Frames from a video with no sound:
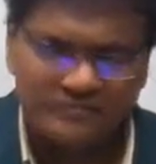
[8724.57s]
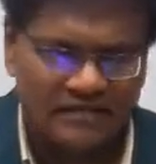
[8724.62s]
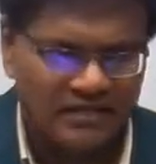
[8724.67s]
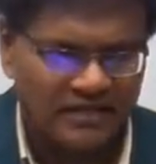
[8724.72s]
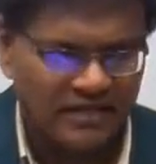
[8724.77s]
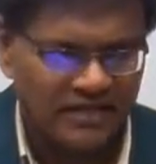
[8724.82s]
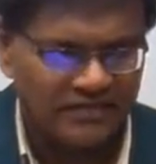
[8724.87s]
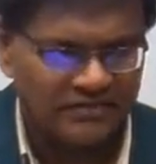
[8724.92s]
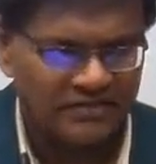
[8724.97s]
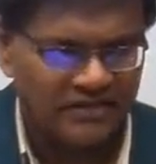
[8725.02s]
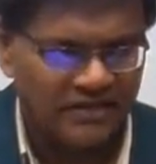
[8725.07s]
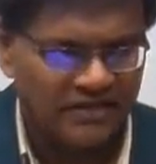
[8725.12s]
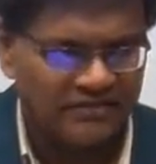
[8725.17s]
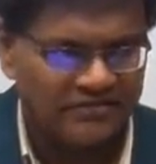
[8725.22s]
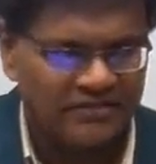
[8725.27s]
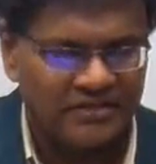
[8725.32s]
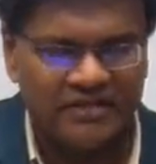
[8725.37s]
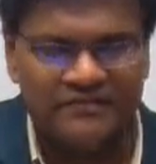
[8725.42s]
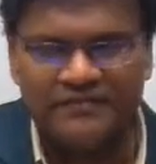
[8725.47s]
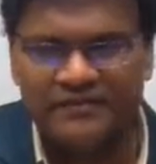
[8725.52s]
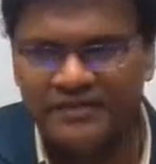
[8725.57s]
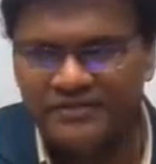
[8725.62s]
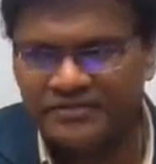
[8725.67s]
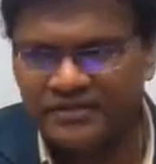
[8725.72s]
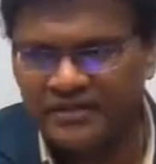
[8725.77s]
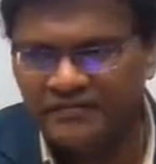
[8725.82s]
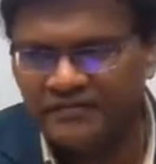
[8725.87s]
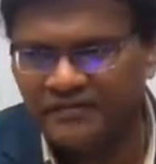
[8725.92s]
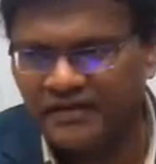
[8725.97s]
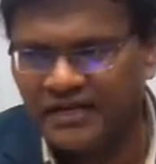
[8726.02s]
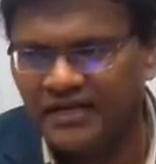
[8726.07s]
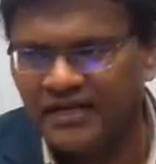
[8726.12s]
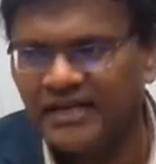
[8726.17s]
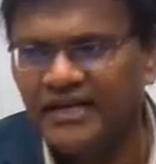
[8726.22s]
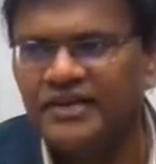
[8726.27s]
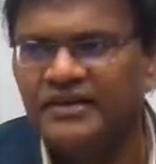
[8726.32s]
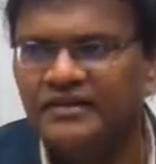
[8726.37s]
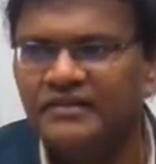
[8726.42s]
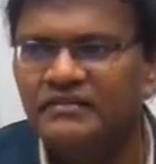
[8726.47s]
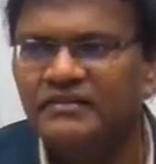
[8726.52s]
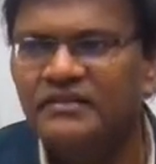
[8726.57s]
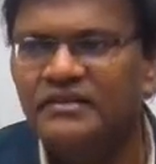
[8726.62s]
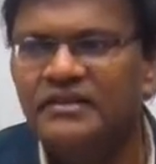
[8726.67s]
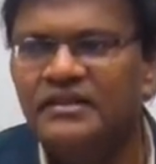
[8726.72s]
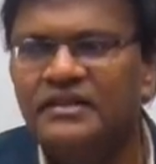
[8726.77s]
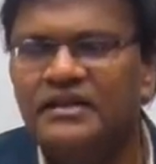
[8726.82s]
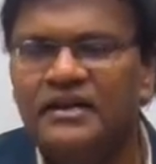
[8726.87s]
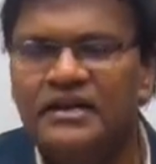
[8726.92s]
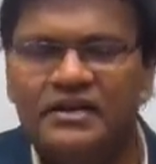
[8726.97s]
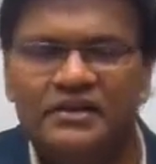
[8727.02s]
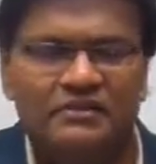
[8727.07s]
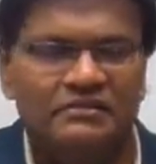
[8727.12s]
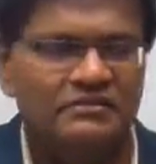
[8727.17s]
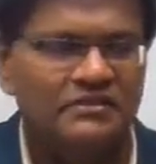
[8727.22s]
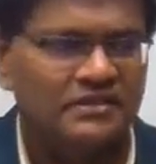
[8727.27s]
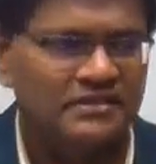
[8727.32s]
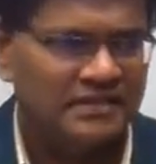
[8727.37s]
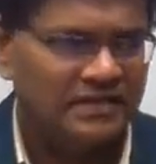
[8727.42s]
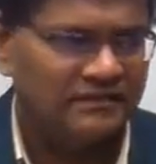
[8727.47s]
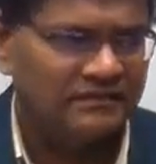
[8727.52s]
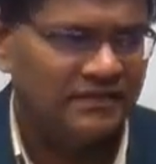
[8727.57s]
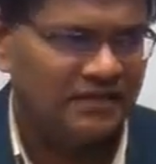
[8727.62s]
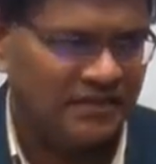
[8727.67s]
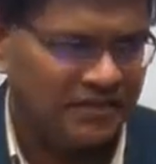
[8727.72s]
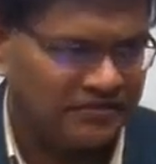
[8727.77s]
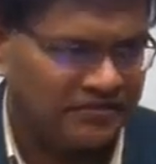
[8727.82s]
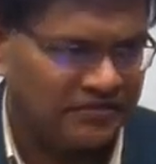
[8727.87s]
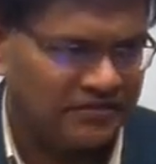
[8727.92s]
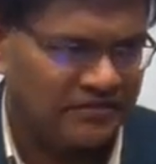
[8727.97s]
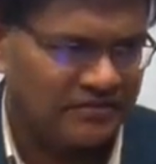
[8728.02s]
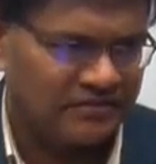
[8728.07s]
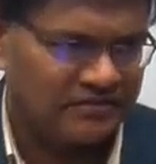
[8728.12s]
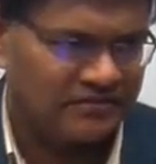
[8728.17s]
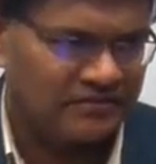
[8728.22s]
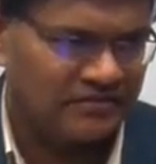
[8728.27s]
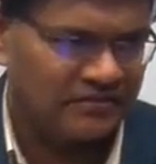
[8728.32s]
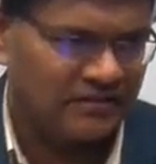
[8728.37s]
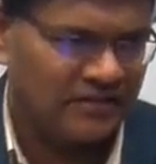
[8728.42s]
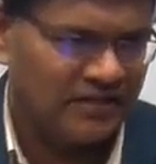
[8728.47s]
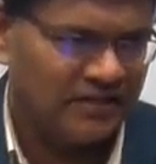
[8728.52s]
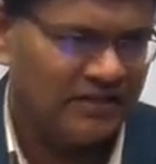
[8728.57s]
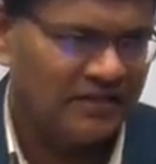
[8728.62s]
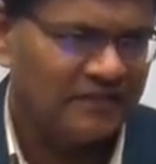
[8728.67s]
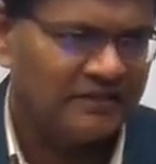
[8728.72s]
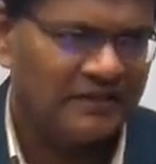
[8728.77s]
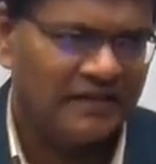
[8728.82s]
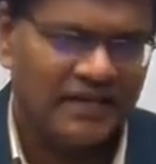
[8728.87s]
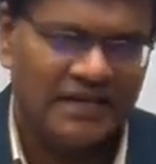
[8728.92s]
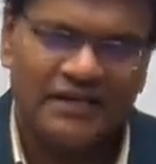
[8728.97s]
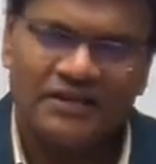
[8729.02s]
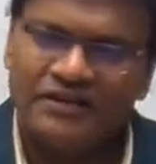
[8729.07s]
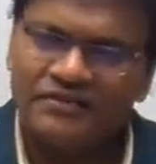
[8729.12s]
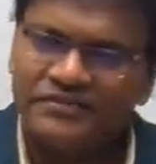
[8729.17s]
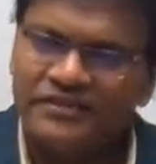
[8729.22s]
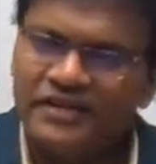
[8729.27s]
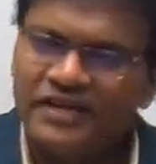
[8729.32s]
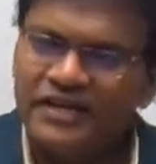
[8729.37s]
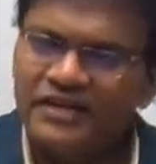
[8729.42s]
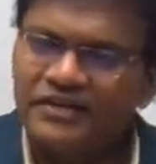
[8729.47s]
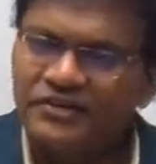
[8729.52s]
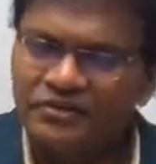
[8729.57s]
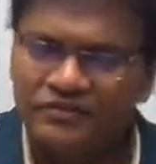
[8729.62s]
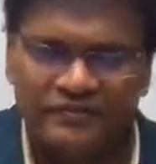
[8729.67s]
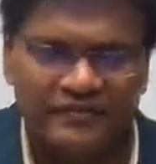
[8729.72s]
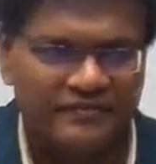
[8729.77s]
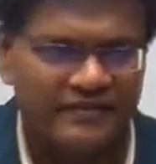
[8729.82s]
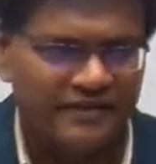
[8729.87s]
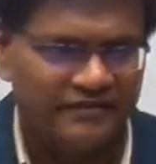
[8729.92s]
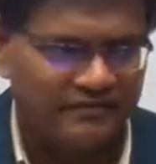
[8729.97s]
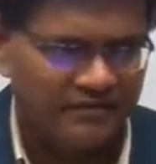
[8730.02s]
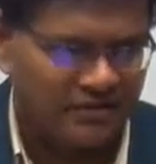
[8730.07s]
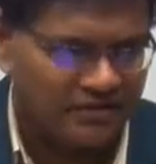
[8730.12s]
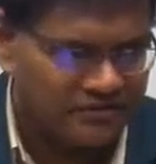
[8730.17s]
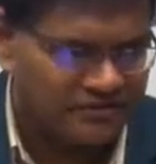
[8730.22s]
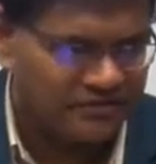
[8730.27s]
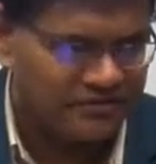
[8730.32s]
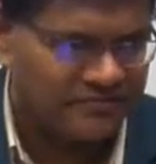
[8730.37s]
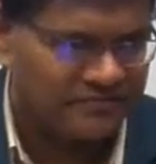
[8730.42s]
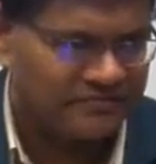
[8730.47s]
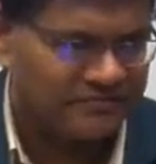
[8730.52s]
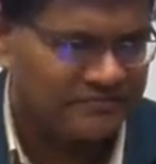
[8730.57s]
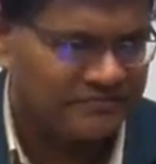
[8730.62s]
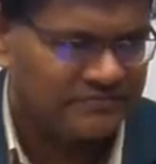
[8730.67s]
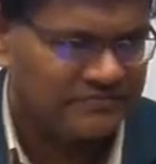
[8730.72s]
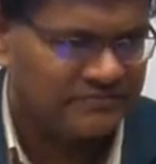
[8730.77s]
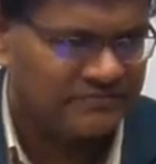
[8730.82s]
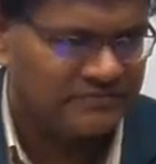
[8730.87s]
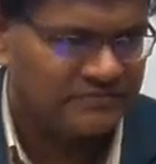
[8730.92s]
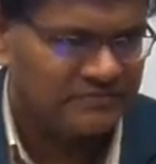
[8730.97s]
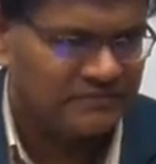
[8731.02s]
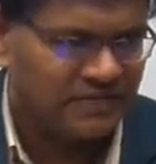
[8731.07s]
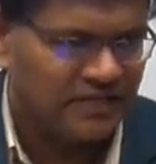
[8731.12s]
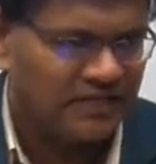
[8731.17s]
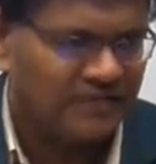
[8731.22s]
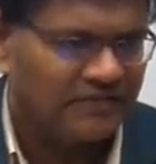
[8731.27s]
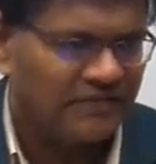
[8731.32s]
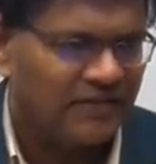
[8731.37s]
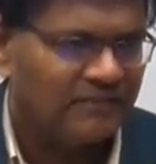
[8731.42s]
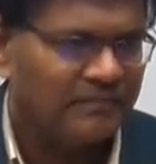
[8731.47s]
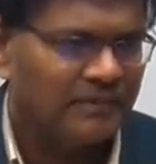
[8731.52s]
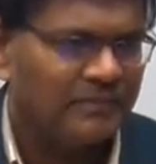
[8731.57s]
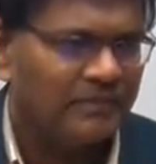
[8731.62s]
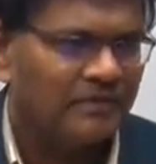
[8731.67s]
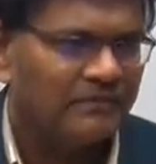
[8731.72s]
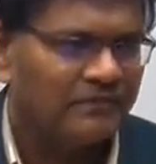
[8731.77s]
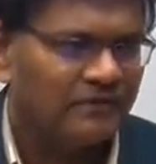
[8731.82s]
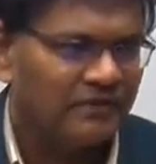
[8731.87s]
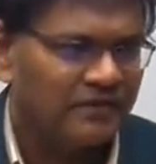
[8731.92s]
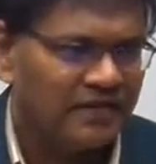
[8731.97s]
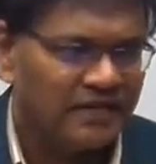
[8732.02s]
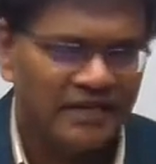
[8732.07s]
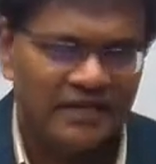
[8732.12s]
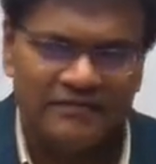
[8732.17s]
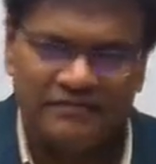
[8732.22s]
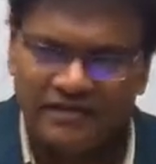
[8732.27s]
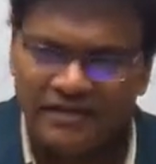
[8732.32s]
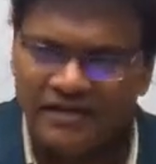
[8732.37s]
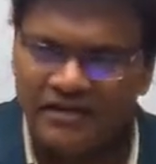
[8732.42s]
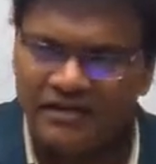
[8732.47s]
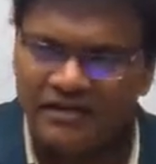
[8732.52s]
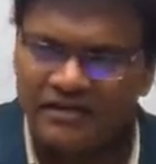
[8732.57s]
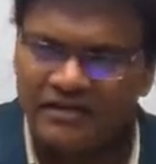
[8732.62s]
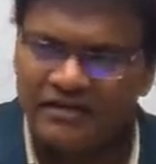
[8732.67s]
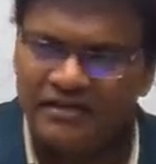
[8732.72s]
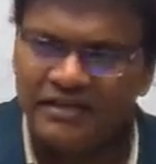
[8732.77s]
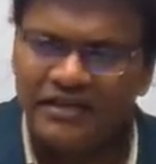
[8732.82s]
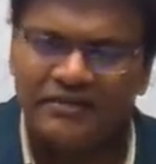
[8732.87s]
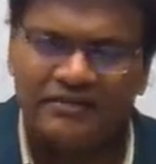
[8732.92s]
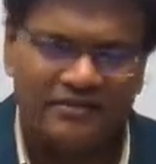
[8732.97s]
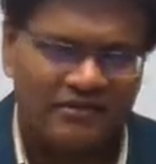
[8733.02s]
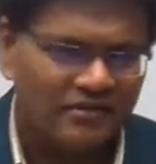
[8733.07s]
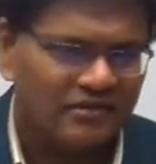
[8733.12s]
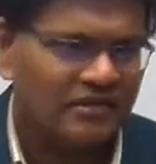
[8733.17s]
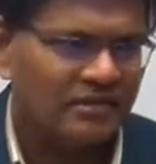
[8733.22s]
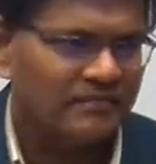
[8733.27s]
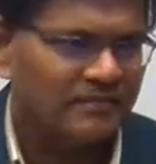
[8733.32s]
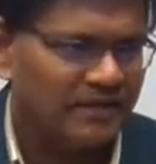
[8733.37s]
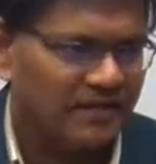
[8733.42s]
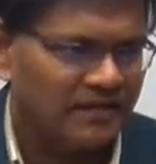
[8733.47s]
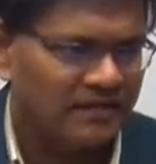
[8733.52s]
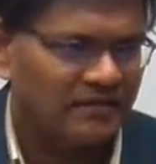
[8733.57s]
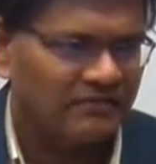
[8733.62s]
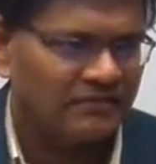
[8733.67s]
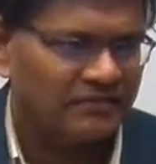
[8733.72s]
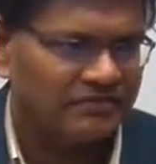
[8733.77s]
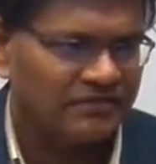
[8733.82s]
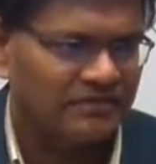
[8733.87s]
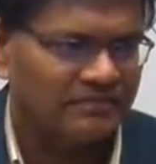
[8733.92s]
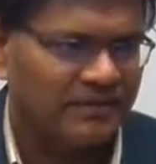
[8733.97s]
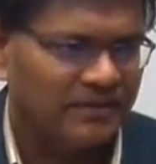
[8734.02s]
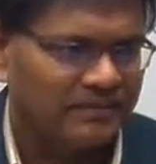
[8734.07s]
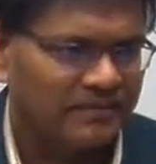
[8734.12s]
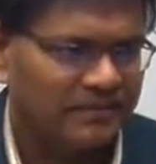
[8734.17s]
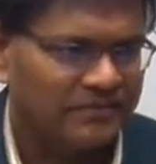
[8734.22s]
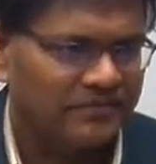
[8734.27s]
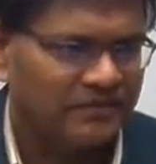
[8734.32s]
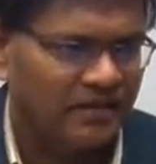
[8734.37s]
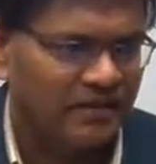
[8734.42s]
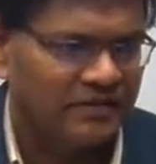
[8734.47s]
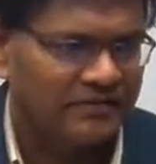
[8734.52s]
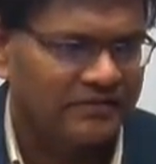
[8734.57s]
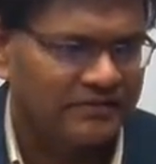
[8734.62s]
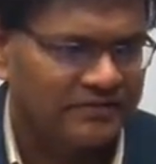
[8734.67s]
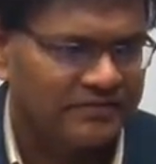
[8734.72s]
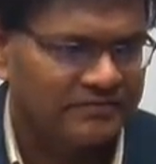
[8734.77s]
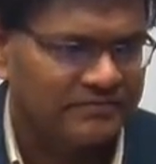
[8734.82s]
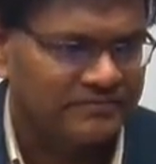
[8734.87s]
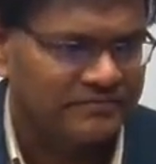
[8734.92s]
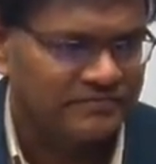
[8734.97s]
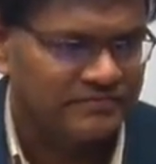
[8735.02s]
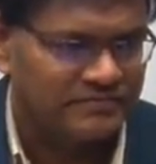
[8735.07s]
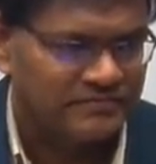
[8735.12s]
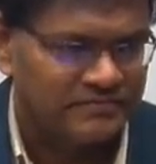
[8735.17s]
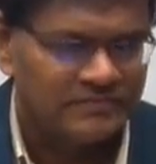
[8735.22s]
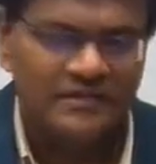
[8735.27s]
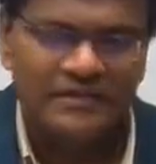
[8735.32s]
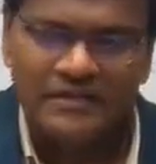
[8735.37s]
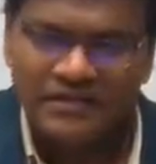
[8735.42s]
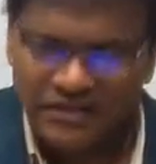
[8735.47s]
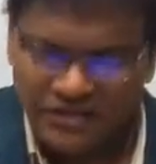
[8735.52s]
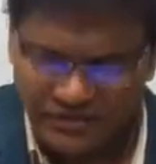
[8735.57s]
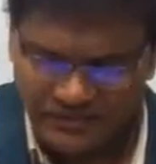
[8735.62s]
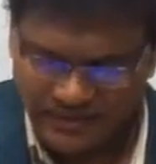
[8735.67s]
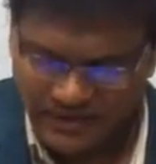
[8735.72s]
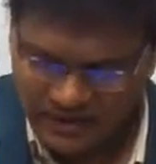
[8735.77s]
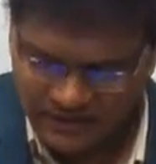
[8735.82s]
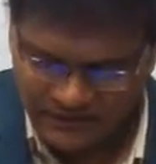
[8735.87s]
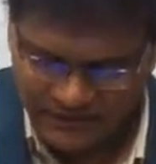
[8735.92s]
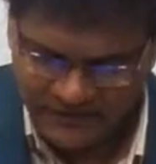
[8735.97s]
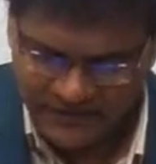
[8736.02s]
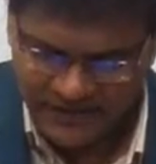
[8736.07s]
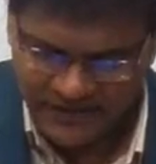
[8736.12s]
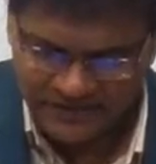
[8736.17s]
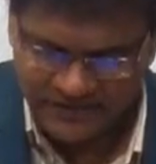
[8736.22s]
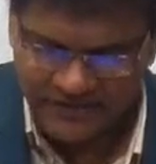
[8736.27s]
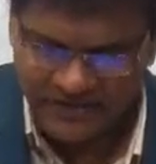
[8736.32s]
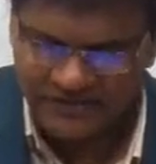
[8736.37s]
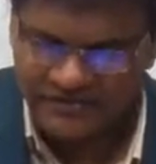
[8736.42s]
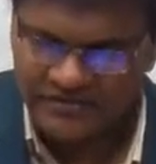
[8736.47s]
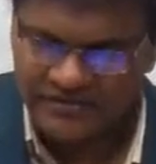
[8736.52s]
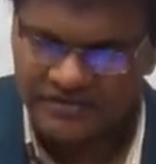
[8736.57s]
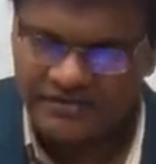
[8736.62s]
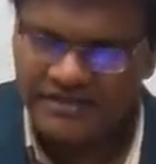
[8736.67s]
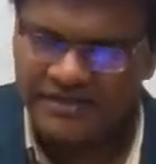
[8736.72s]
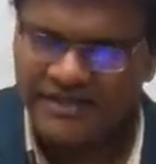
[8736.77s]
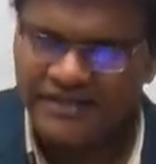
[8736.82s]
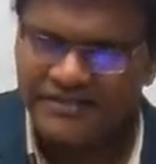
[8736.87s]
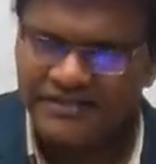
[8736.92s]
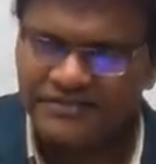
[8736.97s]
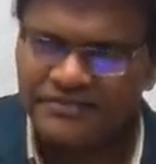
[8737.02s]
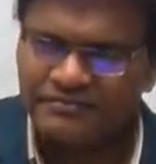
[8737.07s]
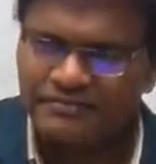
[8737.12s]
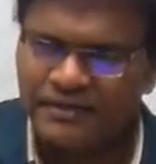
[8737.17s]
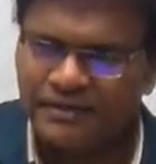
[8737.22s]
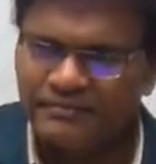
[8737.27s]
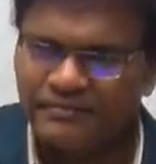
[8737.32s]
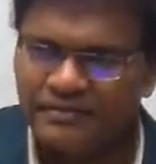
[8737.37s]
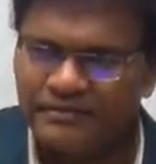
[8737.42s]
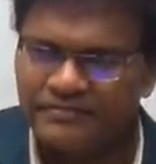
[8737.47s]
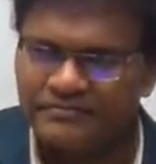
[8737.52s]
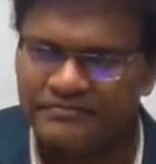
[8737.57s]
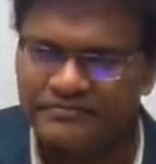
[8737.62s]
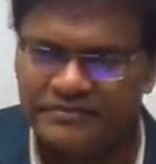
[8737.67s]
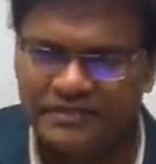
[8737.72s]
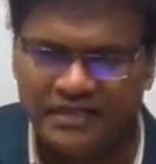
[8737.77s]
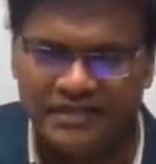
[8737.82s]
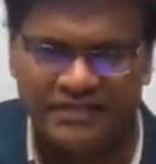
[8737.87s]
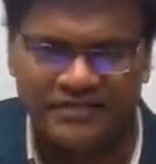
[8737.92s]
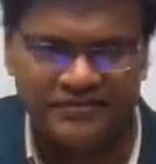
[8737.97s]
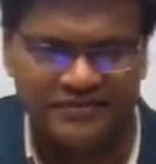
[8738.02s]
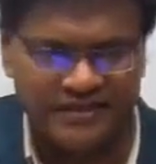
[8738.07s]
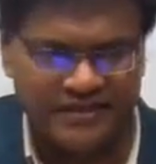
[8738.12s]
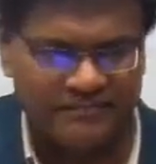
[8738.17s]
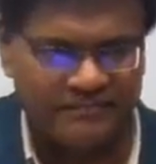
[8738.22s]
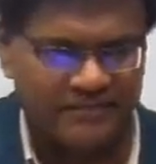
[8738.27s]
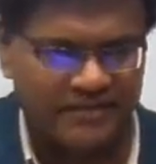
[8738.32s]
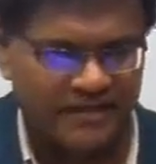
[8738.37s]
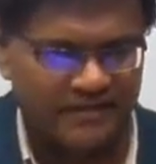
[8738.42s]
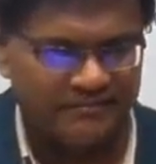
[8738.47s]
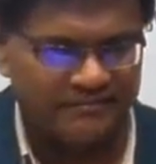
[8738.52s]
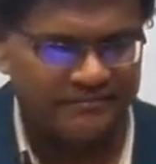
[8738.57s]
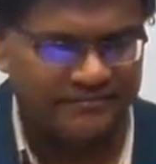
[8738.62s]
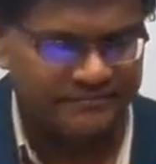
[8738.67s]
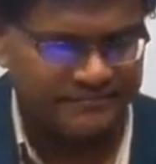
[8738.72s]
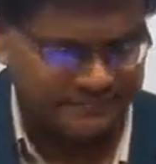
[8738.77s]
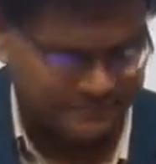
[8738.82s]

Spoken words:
The case study itself running into 2000 words and you have to write the answer in 250 words. That is where people found it difficult. They could not complete the question papers also. Tomorrow we will discuss the ethics paper at the same time.